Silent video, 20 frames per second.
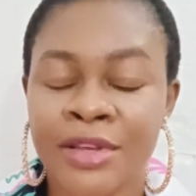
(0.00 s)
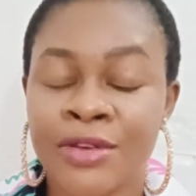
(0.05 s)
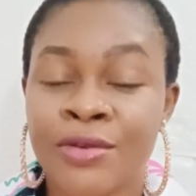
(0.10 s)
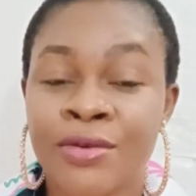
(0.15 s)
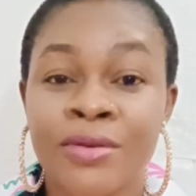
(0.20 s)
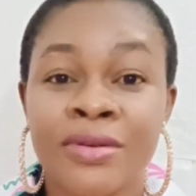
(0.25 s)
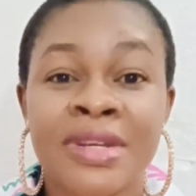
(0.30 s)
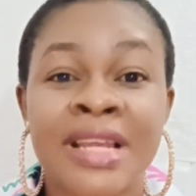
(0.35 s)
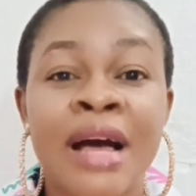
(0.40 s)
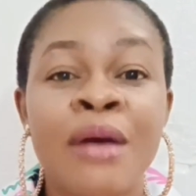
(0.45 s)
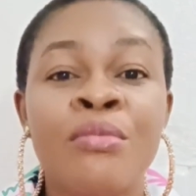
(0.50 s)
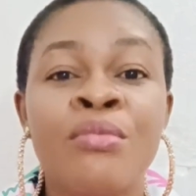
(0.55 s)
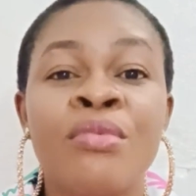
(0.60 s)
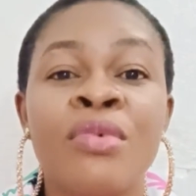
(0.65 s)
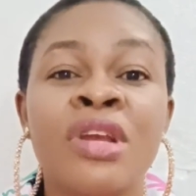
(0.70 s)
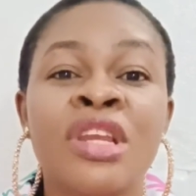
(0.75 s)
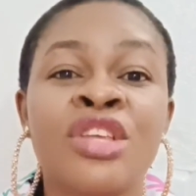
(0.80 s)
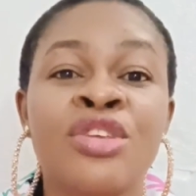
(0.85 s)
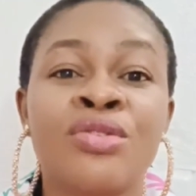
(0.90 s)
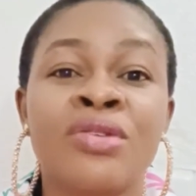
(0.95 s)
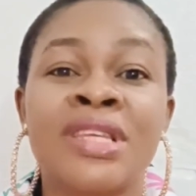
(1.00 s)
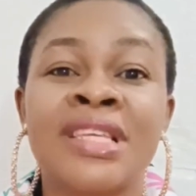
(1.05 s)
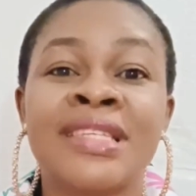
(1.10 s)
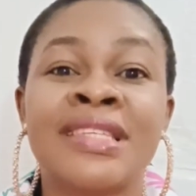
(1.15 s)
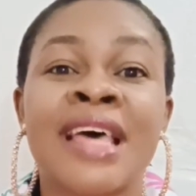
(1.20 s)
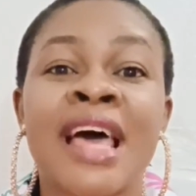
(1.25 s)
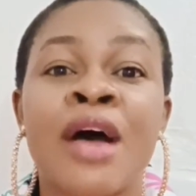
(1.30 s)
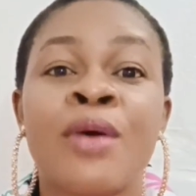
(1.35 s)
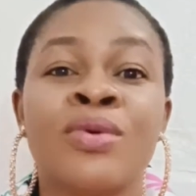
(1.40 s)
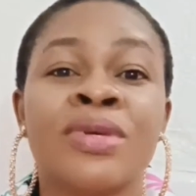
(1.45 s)
You know, that money you
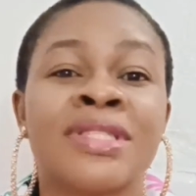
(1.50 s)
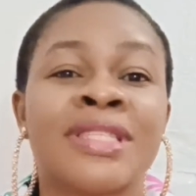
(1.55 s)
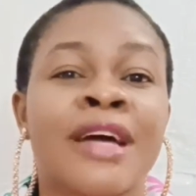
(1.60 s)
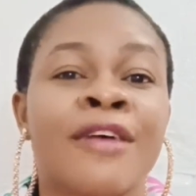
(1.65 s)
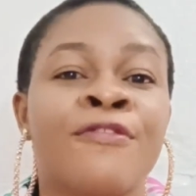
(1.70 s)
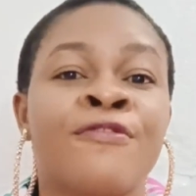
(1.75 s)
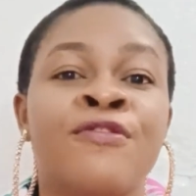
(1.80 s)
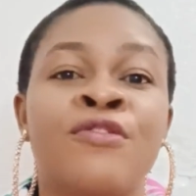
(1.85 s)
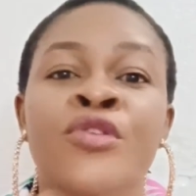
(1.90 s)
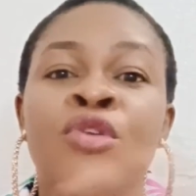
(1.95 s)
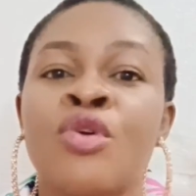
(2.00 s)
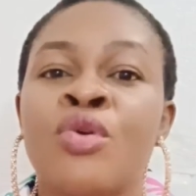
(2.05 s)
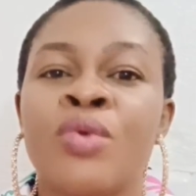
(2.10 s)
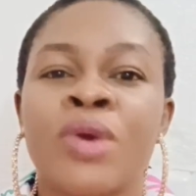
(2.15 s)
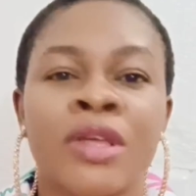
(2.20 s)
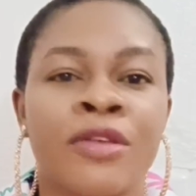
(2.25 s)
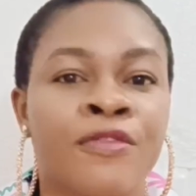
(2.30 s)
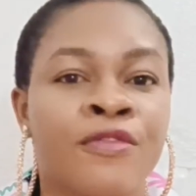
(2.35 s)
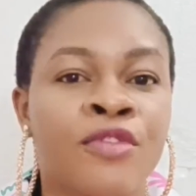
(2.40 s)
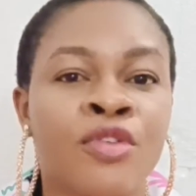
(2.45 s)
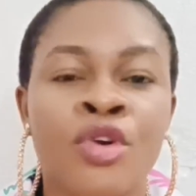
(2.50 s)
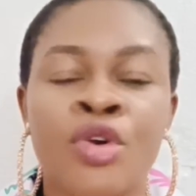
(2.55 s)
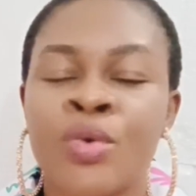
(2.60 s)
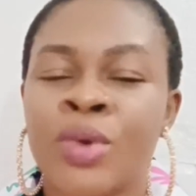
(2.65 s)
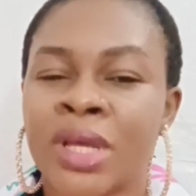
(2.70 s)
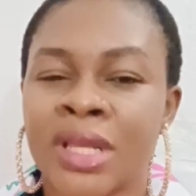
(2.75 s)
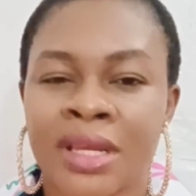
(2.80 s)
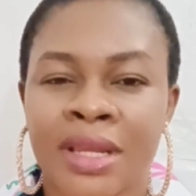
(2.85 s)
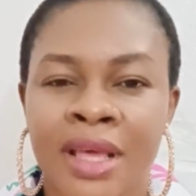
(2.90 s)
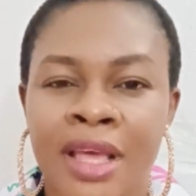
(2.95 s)
desire will start
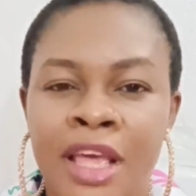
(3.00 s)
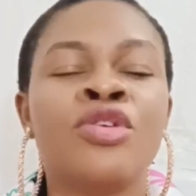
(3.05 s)
flowing.